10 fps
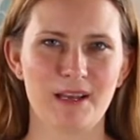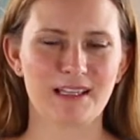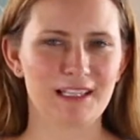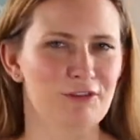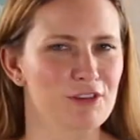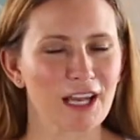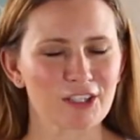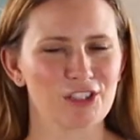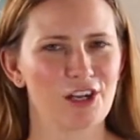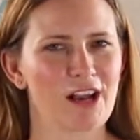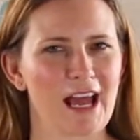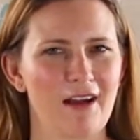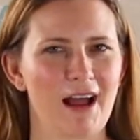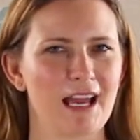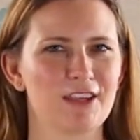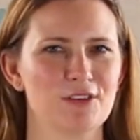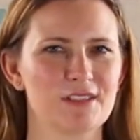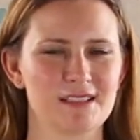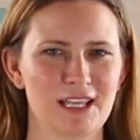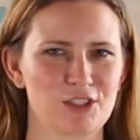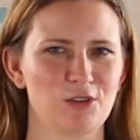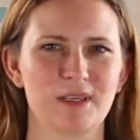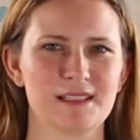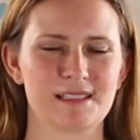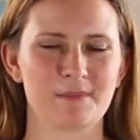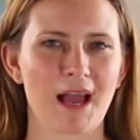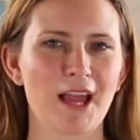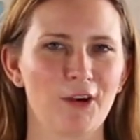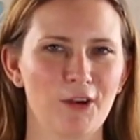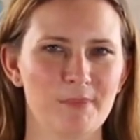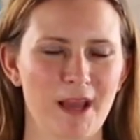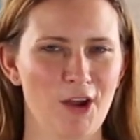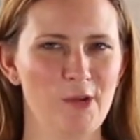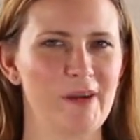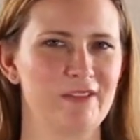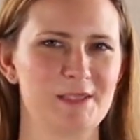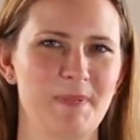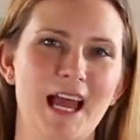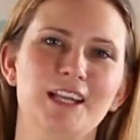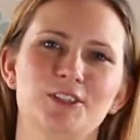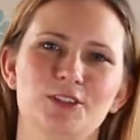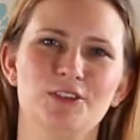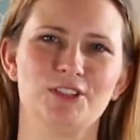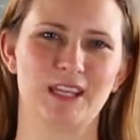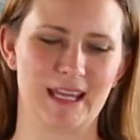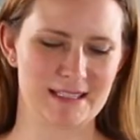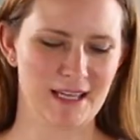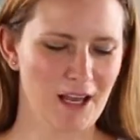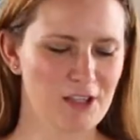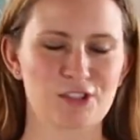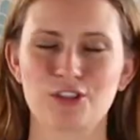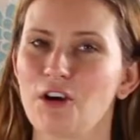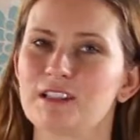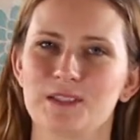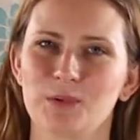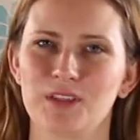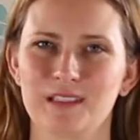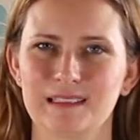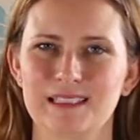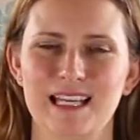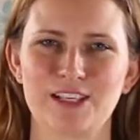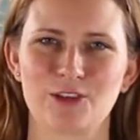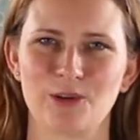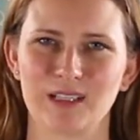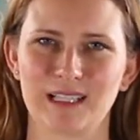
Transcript: a little introduction on how I use essential oils in my home. I hope I've inspired you to get started with a little essential oil